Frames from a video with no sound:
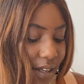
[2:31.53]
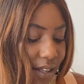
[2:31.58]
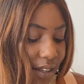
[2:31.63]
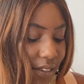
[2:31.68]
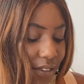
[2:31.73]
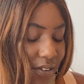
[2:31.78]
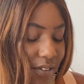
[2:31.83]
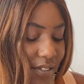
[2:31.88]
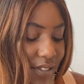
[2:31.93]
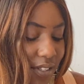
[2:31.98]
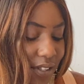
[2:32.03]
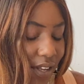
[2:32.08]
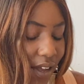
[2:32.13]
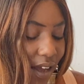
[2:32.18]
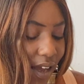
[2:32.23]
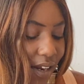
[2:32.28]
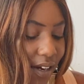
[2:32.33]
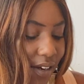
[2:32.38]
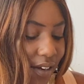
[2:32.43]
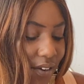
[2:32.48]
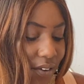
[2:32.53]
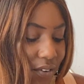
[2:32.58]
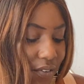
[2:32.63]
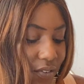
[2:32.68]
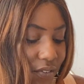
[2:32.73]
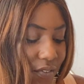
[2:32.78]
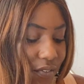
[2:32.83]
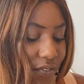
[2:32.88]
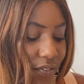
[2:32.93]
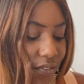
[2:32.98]
There's a lot of
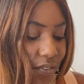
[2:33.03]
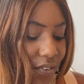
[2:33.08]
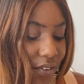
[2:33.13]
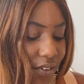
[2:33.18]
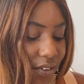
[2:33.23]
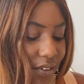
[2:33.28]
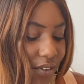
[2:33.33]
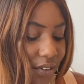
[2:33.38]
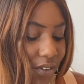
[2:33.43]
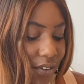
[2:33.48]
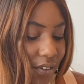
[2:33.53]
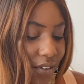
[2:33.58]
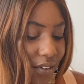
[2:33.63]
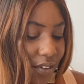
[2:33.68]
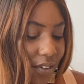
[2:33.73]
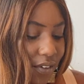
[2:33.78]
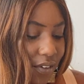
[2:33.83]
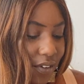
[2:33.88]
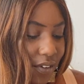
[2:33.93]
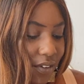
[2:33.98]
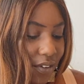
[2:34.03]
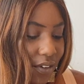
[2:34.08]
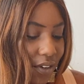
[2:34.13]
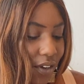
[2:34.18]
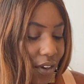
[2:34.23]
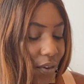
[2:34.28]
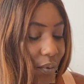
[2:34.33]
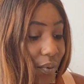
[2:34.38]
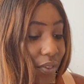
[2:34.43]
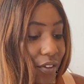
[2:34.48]

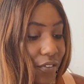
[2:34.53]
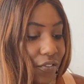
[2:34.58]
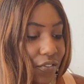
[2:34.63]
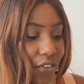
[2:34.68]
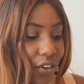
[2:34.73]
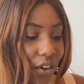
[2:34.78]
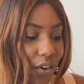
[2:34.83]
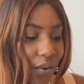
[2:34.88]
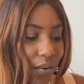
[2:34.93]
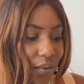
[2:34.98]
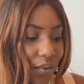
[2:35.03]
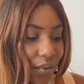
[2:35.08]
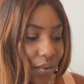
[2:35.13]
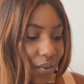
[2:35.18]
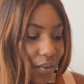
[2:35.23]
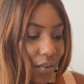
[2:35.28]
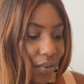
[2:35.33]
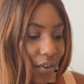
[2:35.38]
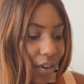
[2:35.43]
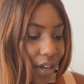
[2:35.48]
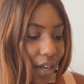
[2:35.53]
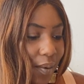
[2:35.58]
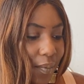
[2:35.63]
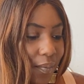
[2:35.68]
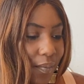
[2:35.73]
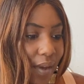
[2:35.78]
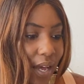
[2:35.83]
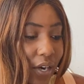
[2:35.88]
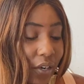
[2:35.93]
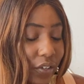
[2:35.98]
go with the flow
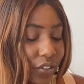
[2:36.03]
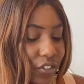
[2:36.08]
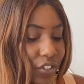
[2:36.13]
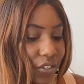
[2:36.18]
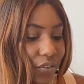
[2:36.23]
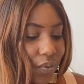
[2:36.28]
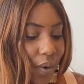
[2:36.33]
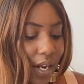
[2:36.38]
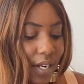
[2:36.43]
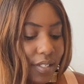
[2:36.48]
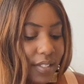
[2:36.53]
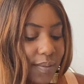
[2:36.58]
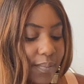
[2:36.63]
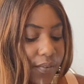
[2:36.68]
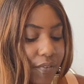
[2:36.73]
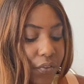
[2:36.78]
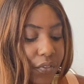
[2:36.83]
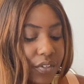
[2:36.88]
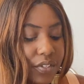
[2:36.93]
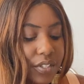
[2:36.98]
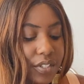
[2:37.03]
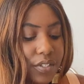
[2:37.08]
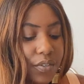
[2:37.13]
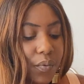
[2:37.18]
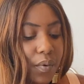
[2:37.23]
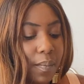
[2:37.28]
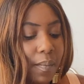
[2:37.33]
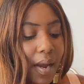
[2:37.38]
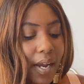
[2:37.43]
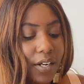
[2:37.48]
energy, right? Some of you, this is a
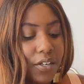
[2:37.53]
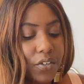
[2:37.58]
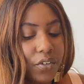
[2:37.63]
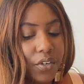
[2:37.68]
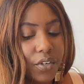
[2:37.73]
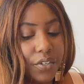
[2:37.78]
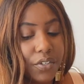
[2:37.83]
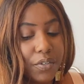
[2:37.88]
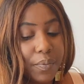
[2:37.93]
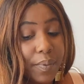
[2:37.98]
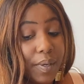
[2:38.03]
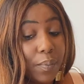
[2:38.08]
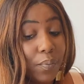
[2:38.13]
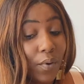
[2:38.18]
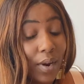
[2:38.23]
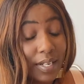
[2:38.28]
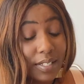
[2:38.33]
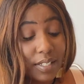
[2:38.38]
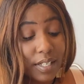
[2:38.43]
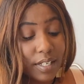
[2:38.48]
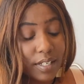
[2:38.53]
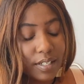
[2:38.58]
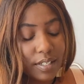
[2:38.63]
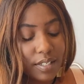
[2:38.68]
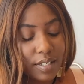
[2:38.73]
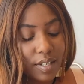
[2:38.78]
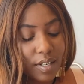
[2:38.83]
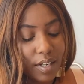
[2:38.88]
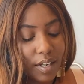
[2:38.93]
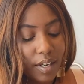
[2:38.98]
reminder to be present.
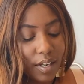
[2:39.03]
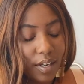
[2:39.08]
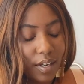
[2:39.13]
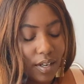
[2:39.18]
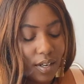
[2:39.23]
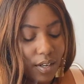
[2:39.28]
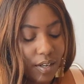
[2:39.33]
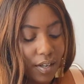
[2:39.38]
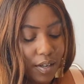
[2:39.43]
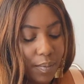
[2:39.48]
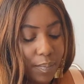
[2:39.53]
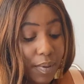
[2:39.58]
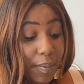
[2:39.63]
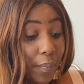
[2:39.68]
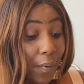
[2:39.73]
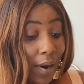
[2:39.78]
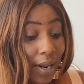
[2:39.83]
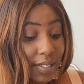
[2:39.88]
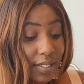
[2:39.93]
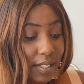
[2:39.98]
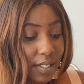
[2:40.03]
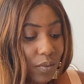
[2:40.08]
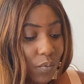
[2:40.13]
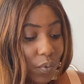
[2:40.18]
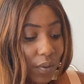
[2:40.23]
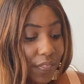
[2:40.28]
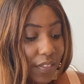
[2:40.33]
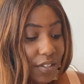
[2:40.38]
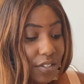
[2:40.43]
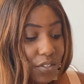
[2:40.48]
Be present
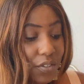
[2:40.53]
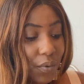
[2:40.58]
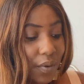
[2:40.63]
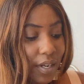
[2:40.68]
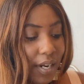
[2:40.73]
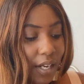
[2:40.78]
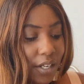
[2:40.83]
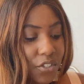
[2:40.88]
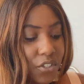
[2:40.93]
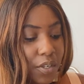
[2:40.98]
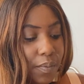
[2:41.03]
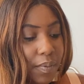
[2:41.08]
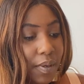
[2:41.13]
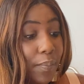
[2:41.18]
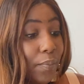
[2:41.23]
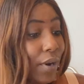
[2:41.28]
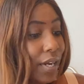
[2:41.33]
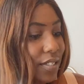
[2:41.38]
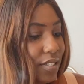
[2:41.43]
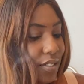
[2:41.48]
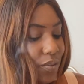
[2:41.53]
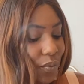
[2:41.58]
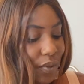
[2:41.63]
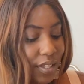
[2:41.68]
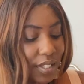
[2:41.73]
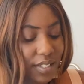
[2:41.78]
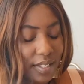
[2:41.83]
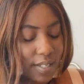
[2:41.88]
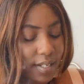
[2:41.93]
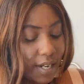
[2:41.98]
with this new connection. Be present with
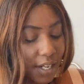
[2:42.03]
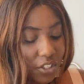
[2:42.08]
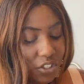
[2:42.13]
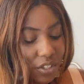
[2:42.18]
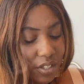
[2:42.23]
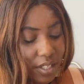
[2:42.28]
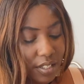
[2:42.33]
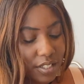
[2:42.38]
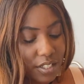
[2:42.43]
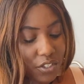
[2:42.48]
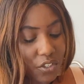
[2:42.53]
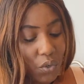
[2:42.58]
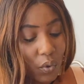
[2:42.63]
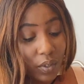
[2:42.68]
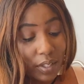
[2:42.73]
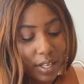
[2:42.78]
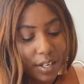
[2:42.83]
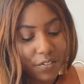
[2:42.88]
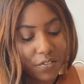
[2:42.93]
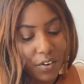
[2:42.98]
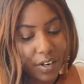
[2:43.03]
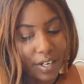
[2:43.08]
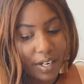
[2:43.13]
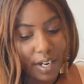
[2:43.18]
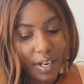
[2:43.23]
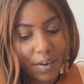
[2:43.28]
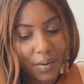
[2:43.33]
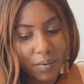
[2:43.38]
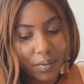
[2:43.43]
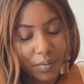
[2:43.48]
this connection that's in your life right
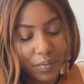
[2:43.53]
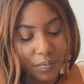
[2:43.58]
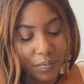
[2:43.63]
now.